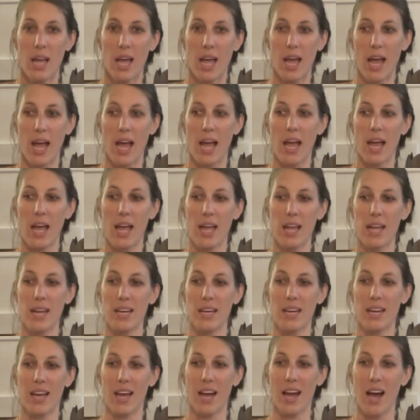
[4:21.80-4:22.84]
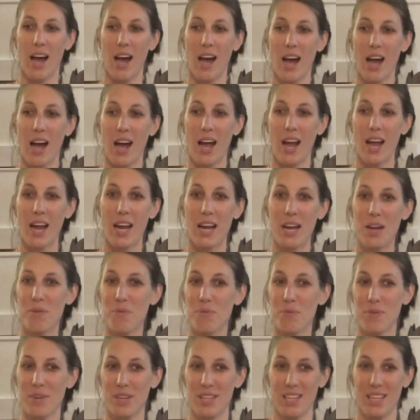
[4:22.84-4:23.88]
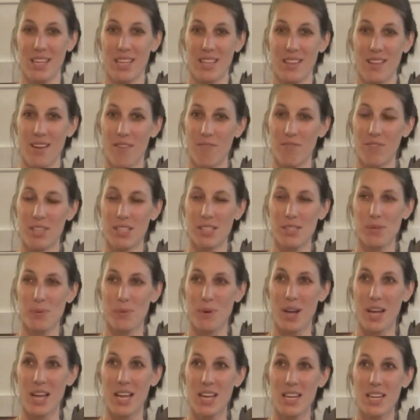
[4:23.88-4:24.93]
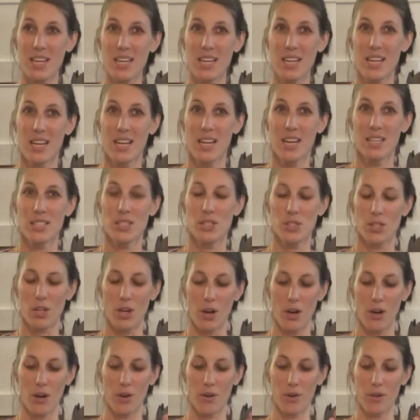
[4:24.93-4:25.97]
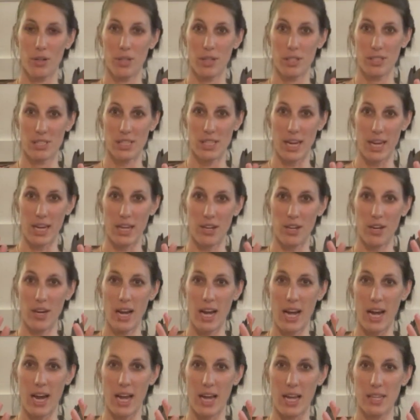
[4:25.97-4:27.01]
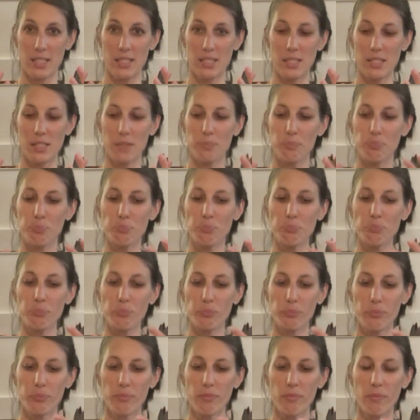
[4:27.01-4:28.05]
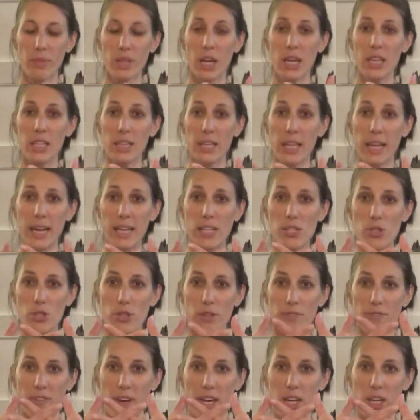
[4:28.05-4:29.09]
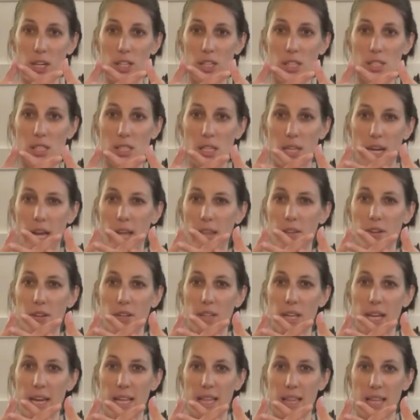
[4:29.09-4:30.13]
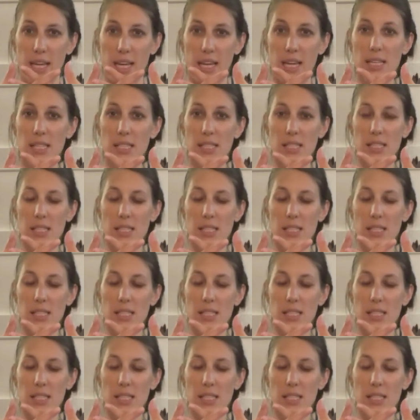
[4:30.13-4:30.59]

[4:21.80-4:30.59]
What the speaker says: And I really love this one. So you take your hands and lace your fingers together like this,